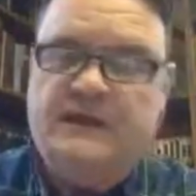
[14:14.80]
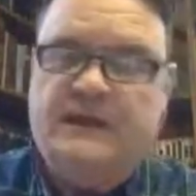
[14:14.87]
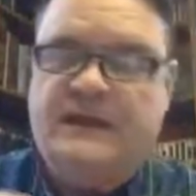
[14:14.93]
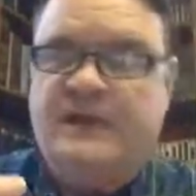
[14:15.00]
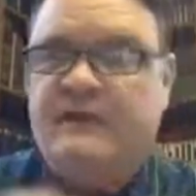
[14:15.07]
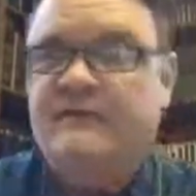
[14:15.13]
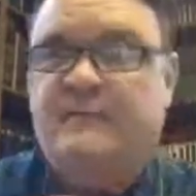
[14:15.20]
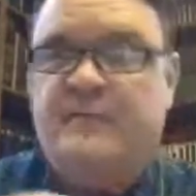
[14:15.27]

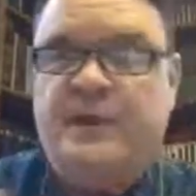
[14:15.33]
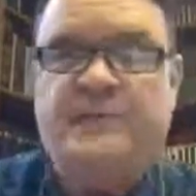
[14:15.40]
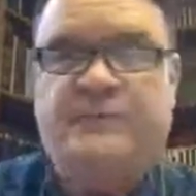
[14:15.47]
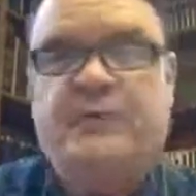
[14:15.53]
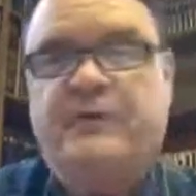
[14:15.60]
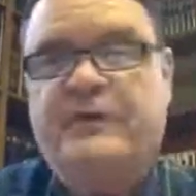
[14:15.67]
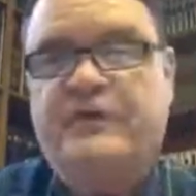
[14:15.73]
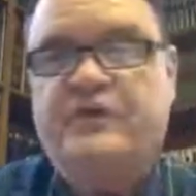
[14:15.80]
give
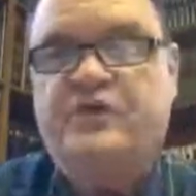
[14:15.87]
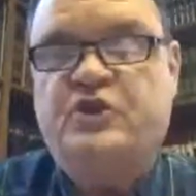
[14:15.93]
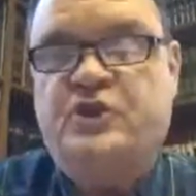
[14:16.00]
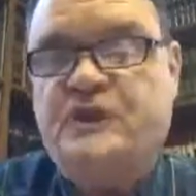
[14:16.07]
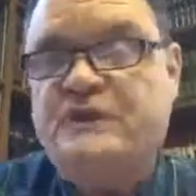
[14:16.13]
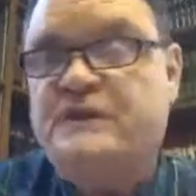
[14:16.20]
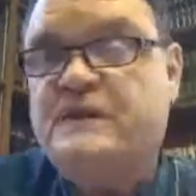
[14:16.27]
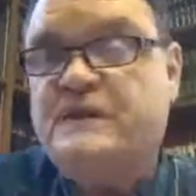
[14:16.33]
people the
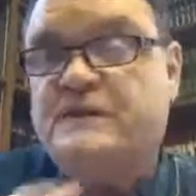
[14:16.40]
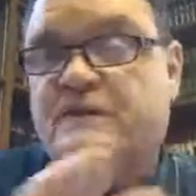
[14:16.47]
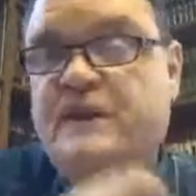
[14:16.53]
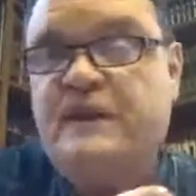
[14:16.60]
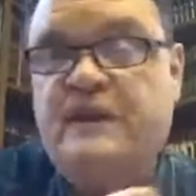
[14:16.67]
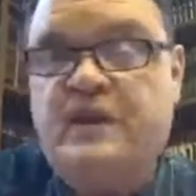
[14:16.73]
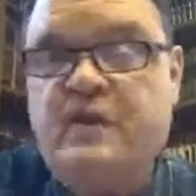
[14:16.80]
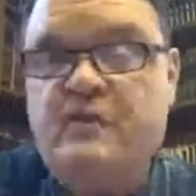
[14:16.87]
Jesus
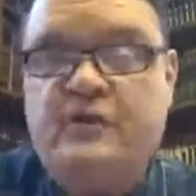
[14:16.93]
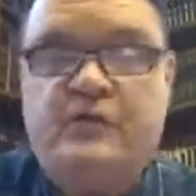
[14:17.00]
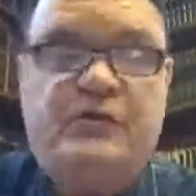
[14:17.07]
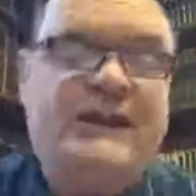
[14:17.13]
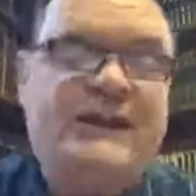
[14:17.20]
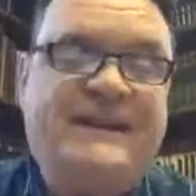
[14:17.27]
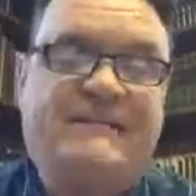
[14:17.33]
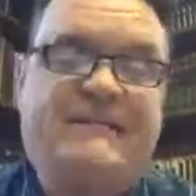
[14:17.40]
video. You
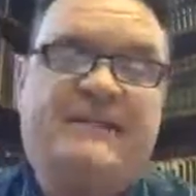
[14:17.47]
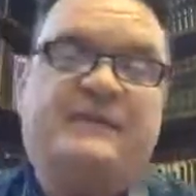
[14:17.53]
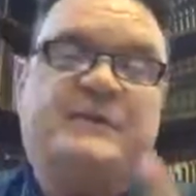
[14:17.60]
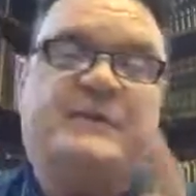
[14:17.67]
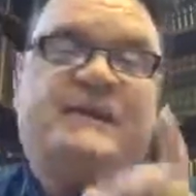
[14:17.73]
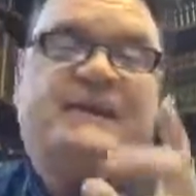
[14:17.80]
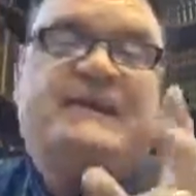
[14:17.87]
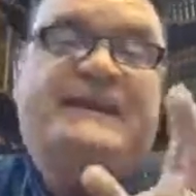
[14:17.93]
can give them
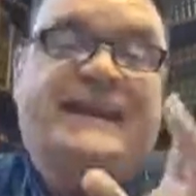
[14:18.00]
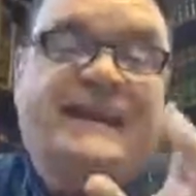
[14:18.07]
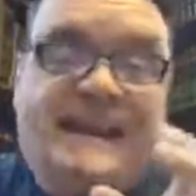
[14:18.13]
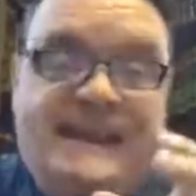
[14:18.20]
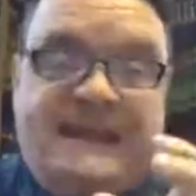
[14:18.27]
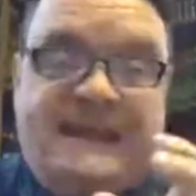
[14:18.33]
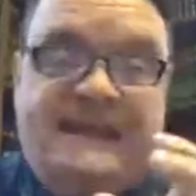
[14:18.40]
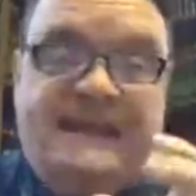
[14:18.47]
the
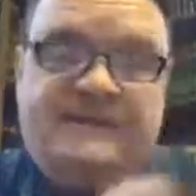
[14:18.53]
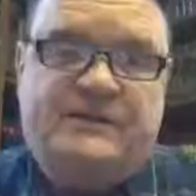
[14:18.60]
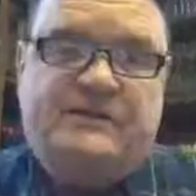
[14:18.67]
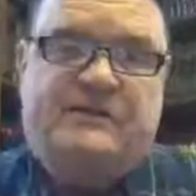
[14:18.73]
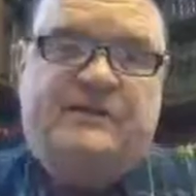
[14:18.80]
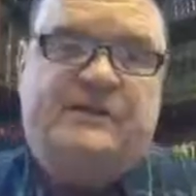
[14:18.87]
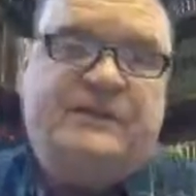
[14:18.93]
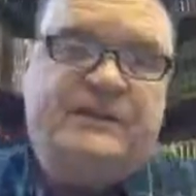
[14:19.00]
link
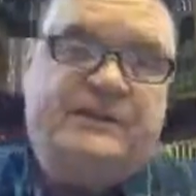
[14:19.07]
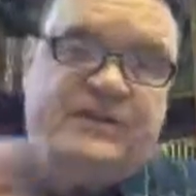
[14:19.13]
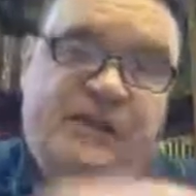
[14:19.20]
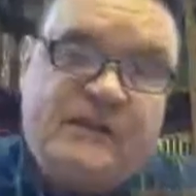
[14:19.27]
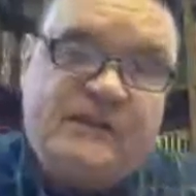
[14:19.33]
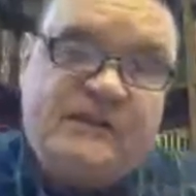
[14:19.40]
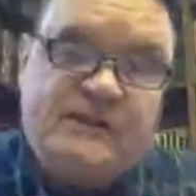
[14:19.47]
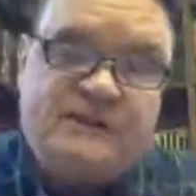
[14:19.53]
to the
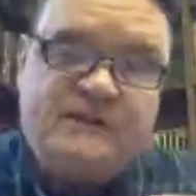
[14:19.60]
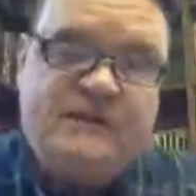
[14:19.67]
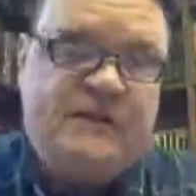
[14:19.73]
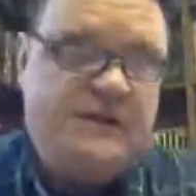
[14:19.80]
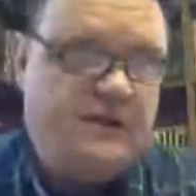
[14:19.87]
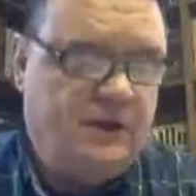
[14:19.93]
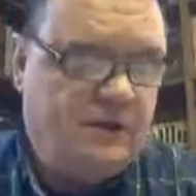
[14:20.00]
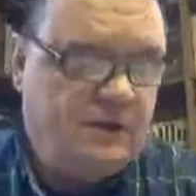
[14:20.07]
Jesus
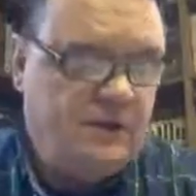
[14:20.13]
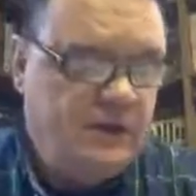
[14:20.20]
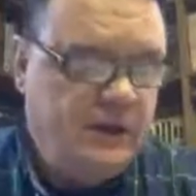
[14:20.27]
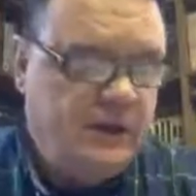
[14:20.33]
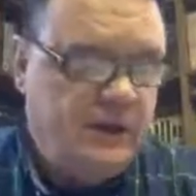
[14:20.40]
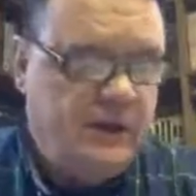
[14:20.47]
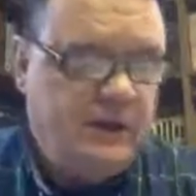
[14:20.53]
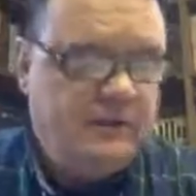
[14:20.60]
video
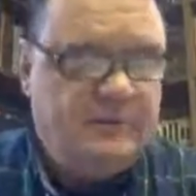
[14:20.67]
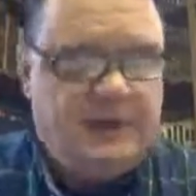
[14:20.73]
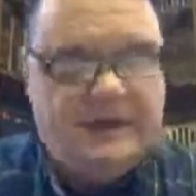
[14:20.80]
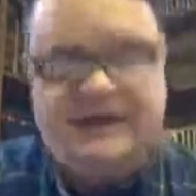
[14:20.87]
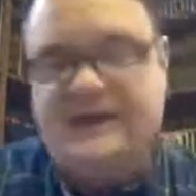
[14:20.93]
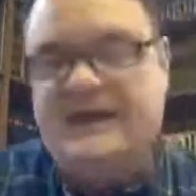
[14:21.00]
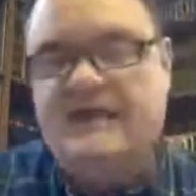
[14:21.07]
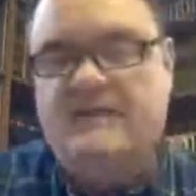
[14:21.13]

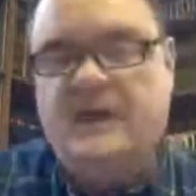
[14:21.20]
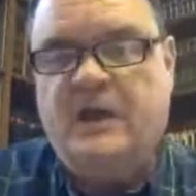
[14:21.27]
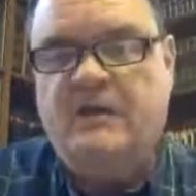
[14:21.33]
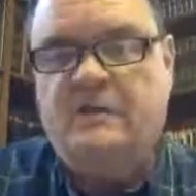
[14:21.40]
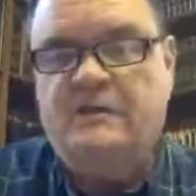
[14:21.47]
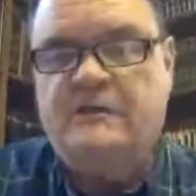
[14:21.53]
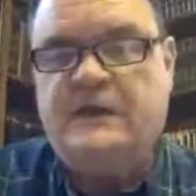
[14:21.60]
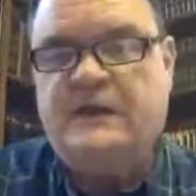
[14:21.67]
in
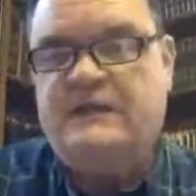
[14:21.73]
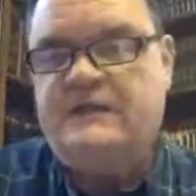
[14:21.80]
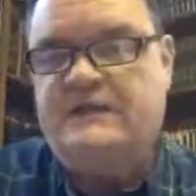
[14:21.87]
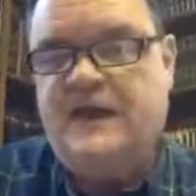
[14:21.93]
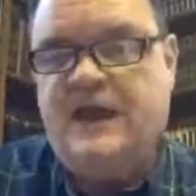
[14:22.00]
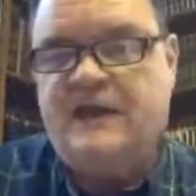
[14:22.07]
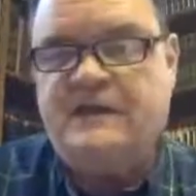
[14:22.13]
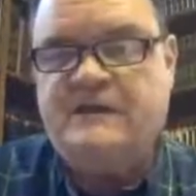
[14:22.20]
emails, in
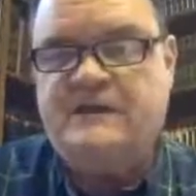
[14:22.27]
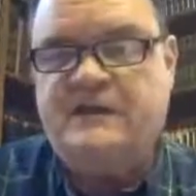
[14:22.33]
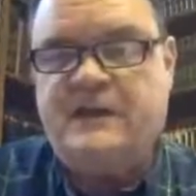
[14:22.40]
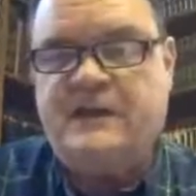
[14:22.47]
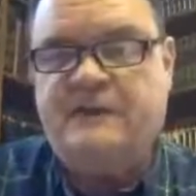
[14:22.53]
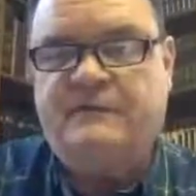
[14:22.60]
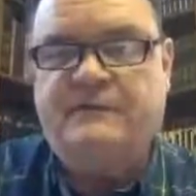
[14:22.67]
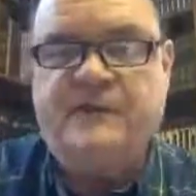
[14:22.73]
text,
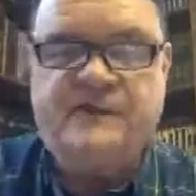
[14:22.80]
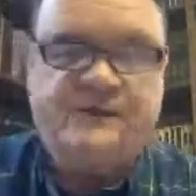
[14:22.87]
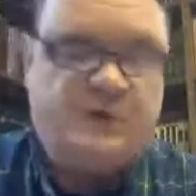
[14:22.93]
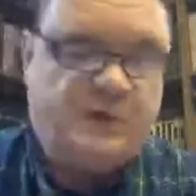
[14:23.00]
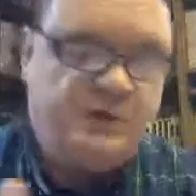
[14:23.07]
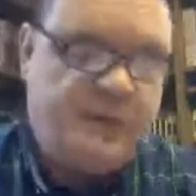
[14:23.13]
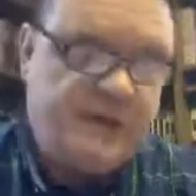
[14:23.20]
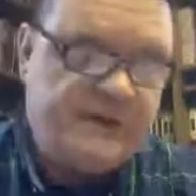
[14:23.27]
in
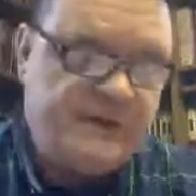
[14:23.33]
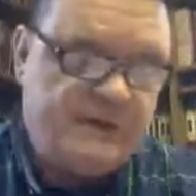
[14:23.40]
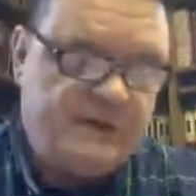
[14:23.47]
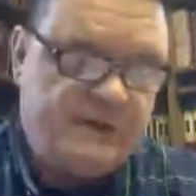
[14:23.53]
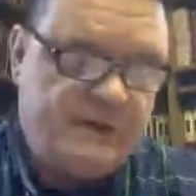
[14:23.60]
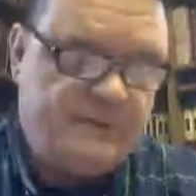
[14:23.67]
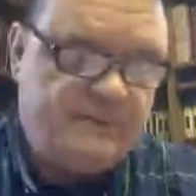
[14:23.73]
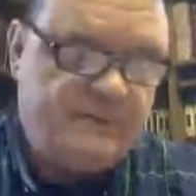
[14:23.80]
Facebook
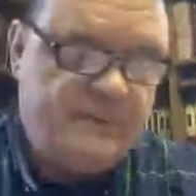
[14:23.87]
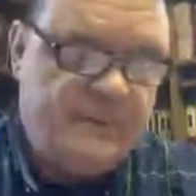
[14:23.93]
Messenger.